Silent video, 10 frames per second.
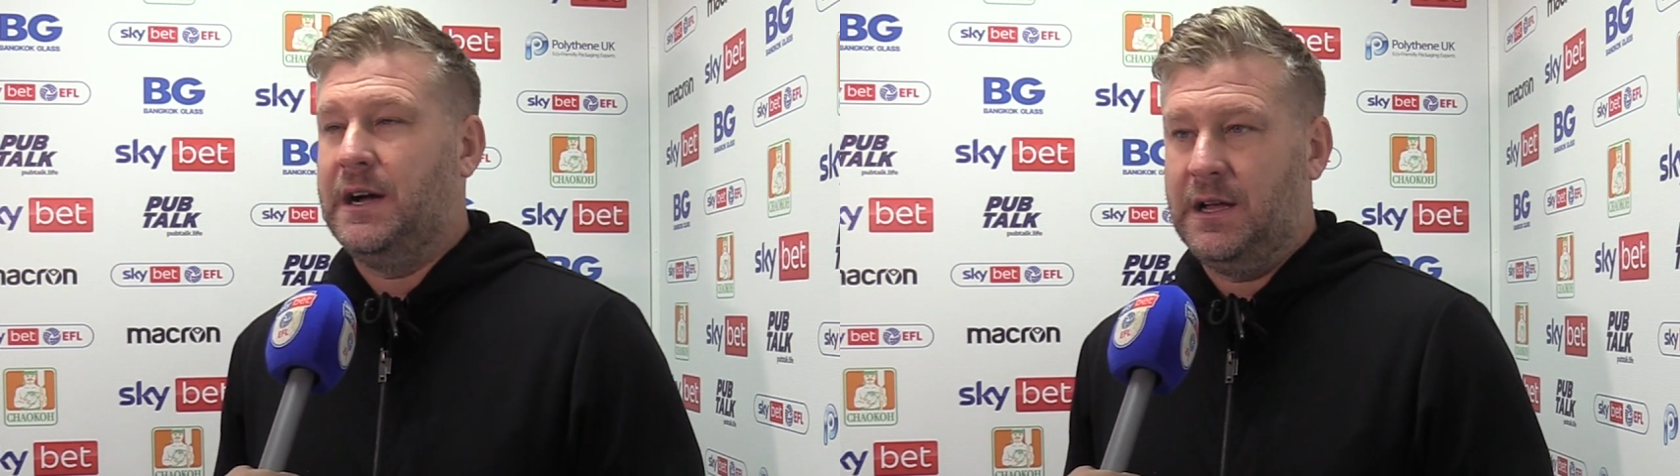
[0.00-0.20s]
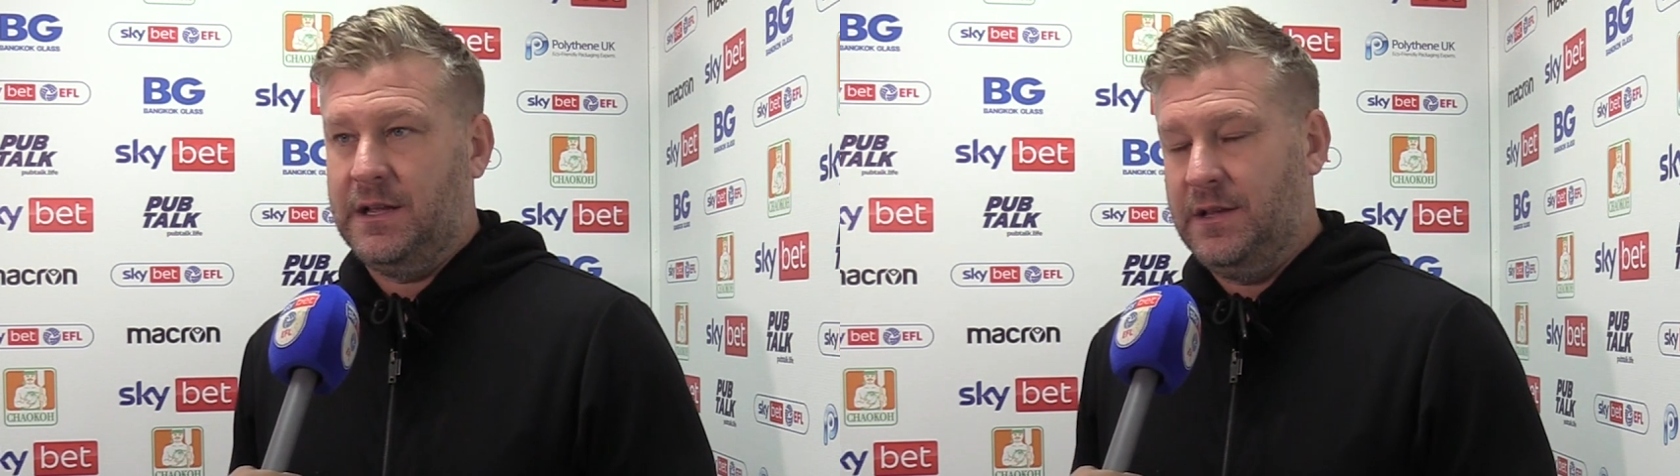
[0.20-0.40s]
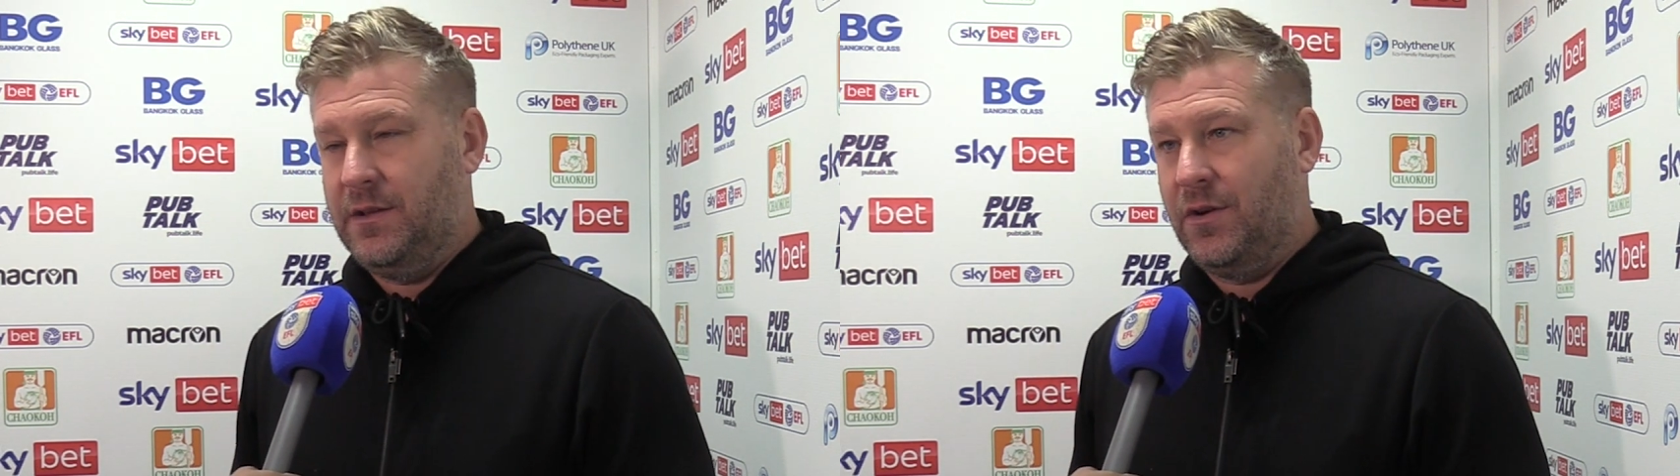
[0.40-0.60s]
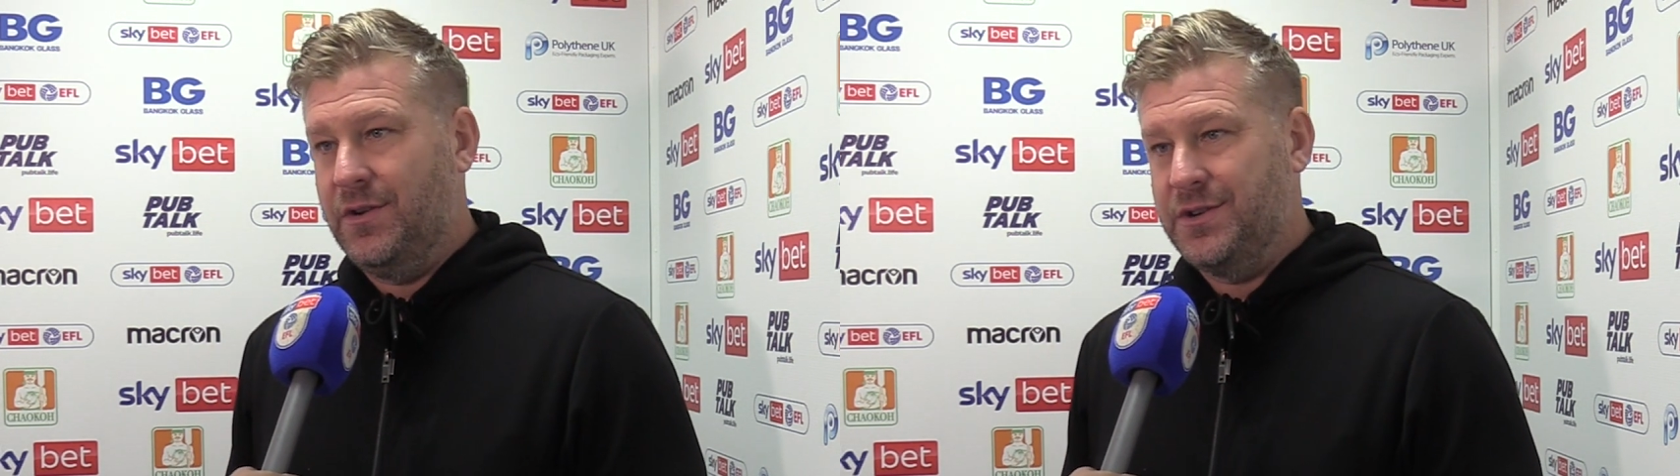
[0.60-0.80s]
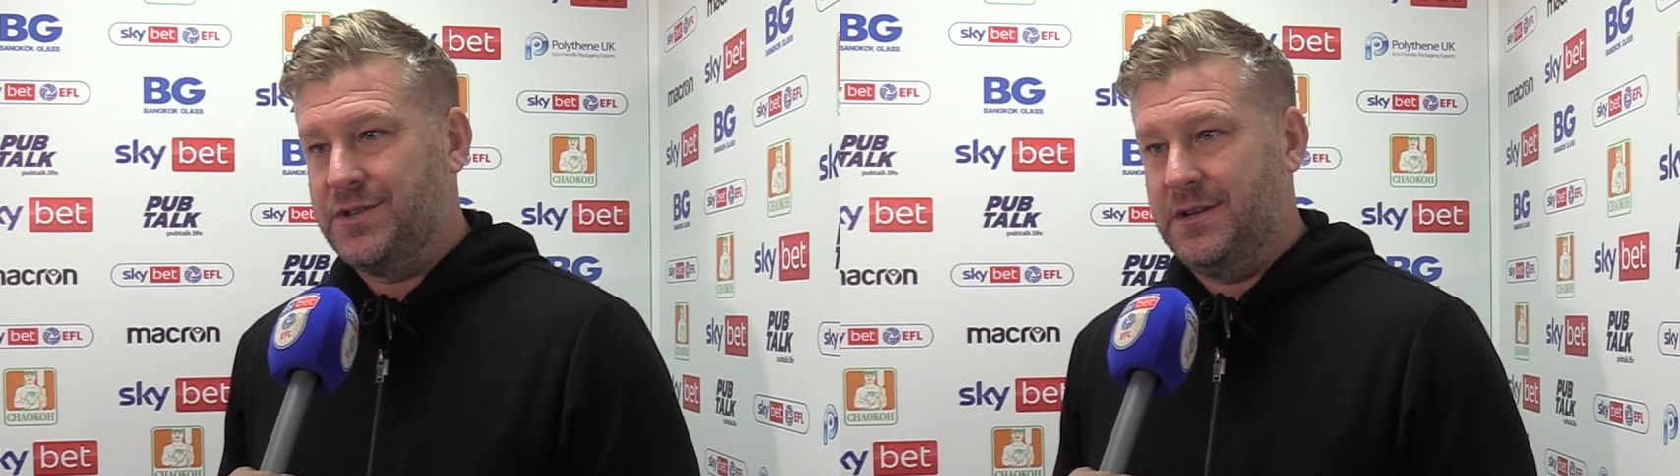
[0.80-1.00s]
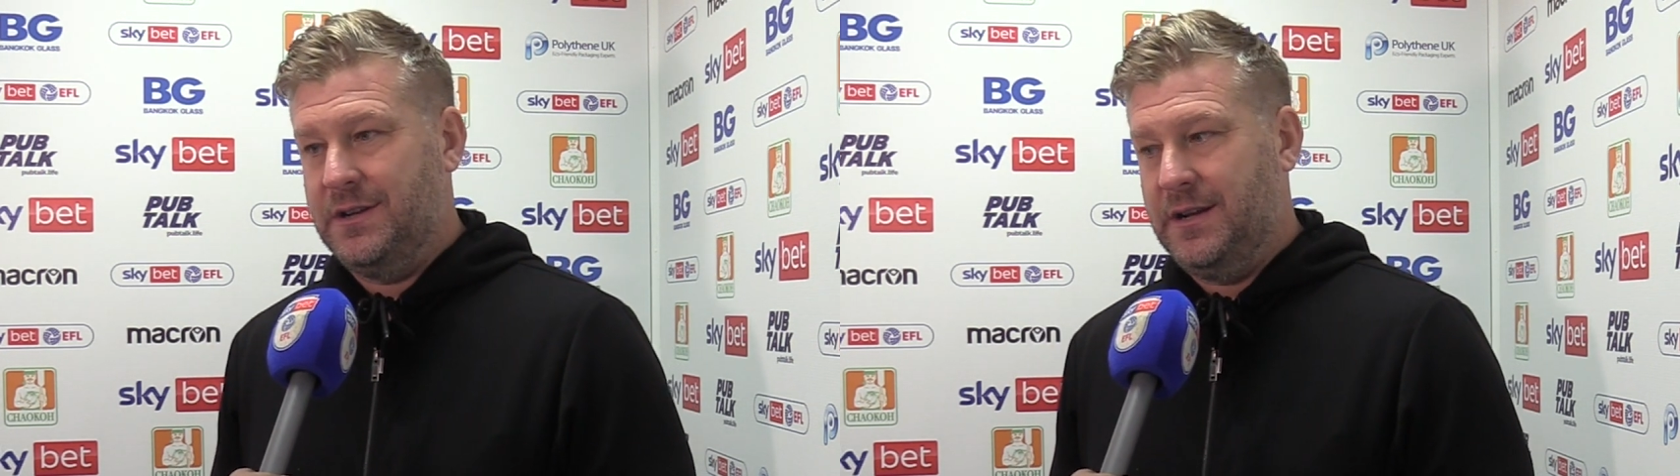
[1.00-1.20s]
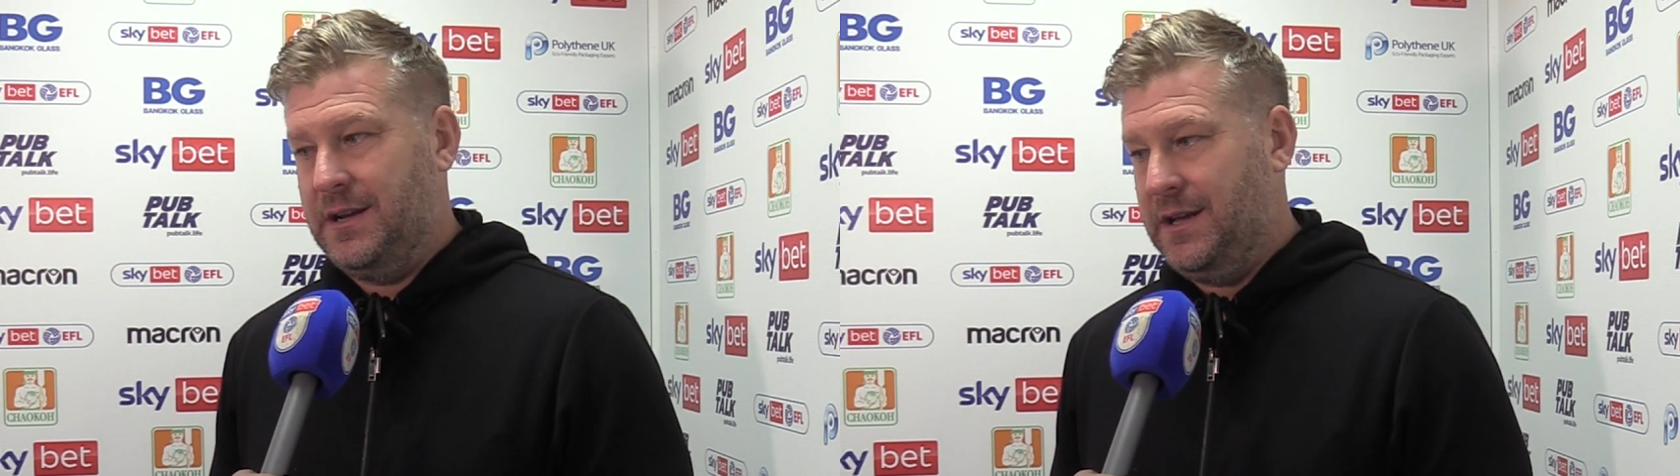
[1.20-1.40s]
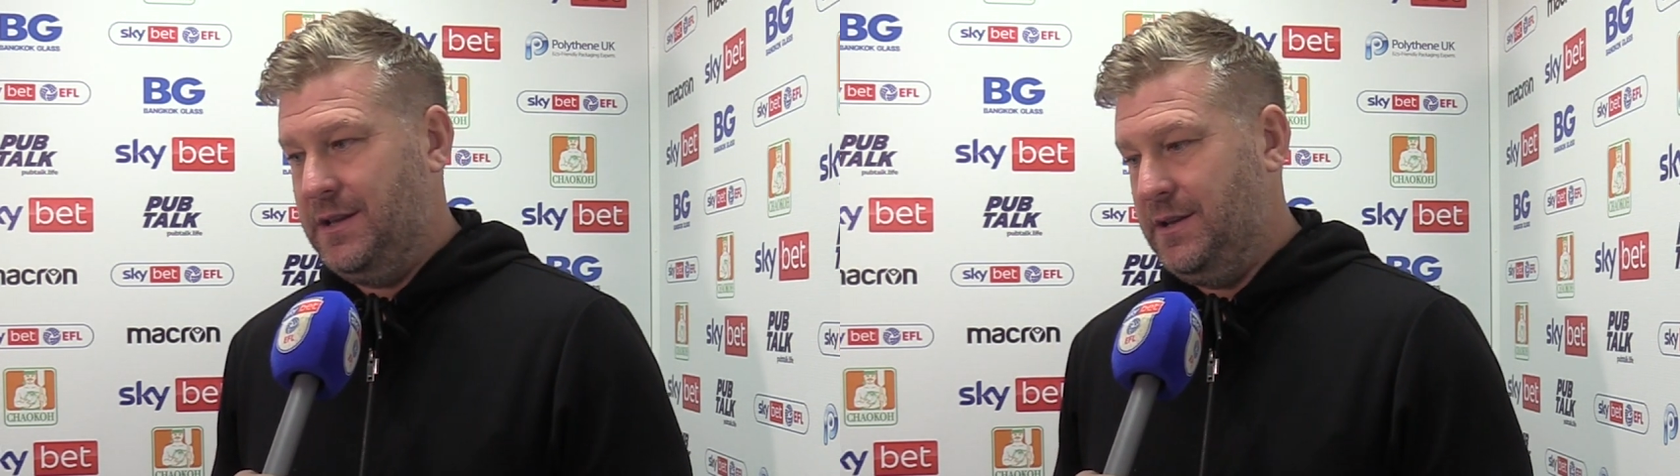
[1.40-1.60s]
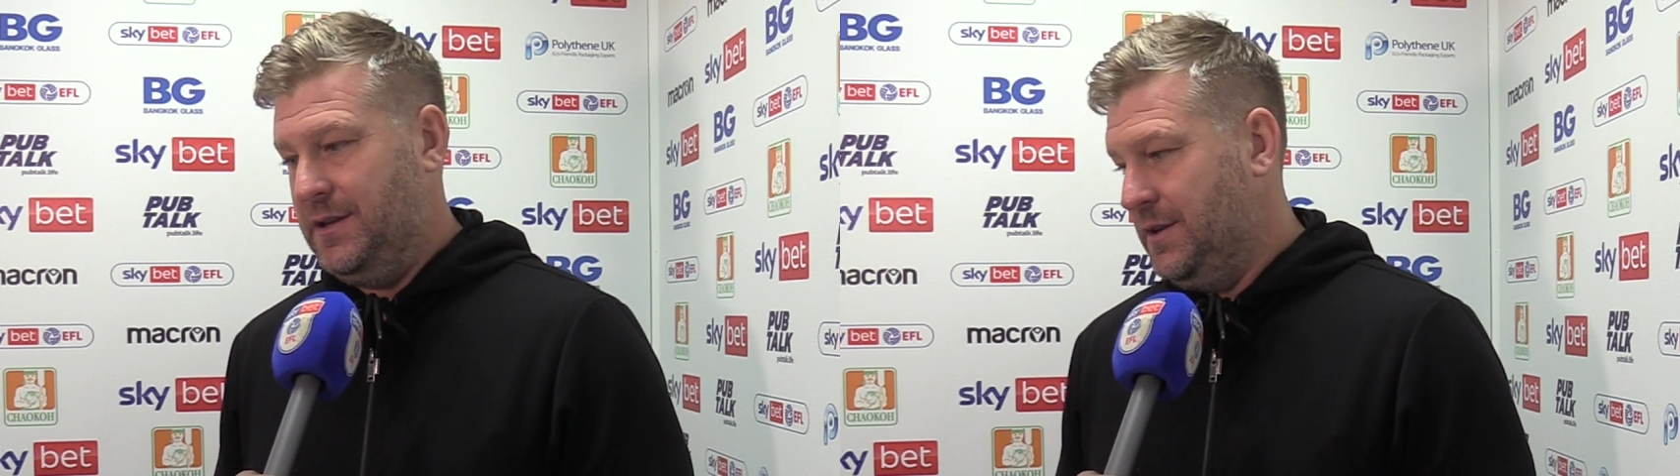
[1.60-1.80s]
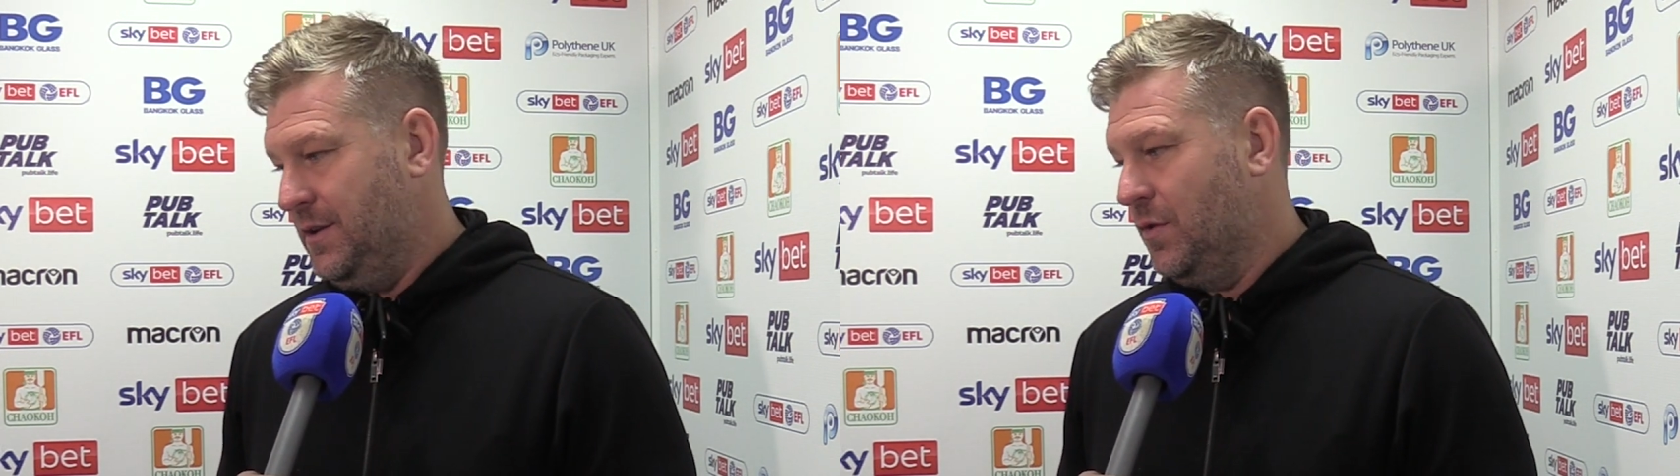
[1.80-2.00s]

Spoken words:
I think they're honest. I think they're